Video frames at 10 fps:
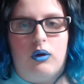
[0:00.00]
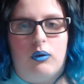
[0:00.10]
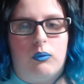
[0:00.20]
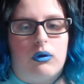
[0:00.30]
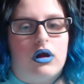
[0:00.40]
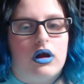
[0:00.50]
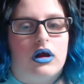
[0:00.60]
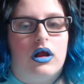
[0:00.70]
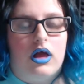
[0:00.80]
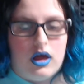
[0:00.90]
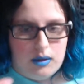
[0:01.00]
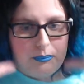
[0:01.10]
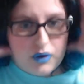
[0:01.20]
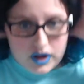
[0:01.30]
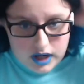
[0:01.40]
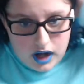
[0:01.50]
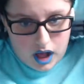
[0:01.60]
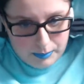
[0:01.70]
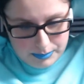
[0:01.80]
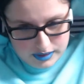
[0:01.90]
or put it
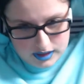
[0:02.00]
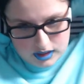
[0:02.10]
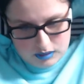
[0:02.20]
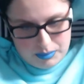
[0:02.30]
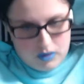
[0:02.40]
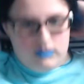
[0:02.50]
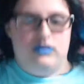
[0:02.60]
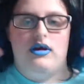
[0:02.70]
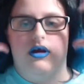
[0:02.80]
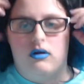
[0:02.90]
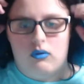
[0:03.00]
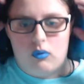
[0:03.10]
up in a ponytail,